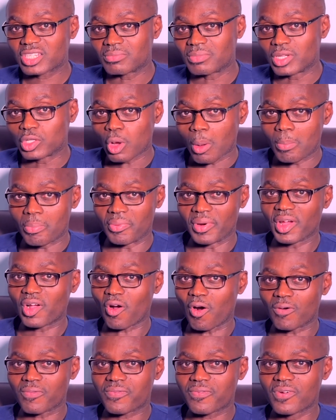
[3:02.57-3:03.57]
may not break
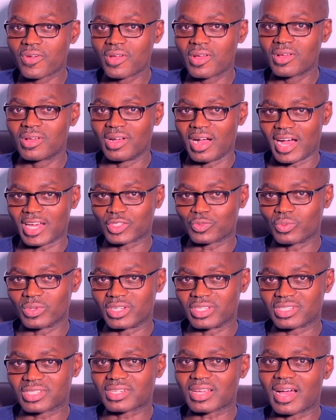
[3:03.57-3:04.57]
off, as we
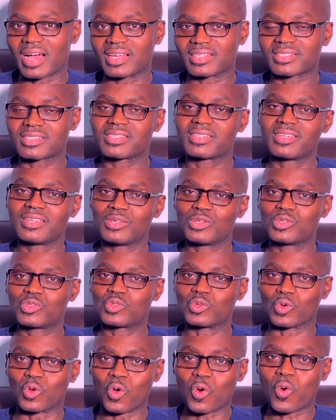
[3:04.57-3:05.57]
discussed,
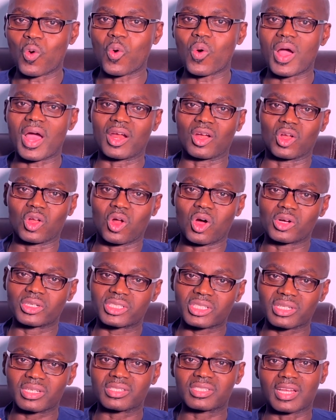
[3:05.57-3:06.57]
to go and
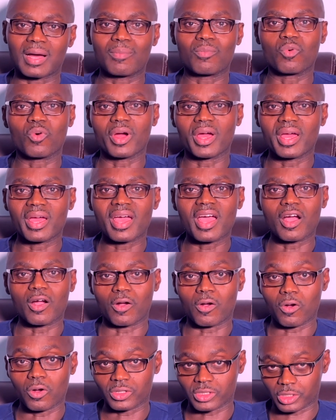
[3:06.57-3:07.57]
lodge somewhere and
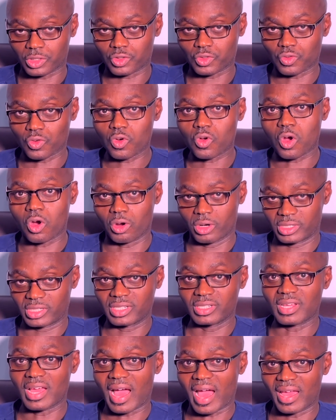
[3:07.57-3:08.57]
cause a stroke or a
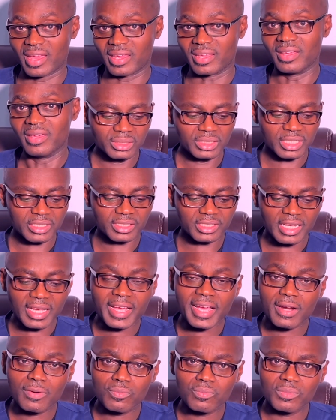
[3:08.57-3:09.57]
TIA. The
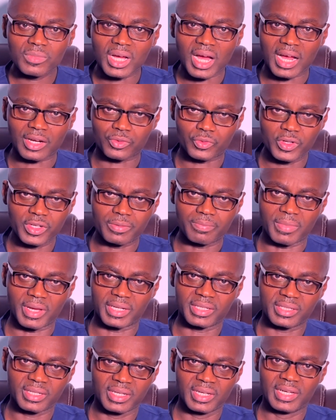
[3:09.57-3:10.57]
second
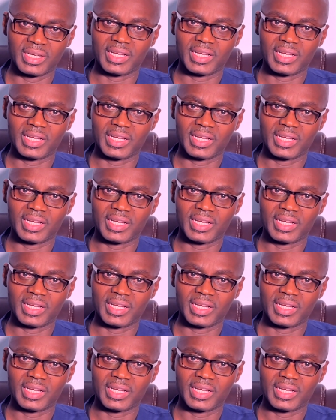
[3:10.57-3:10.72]
treatment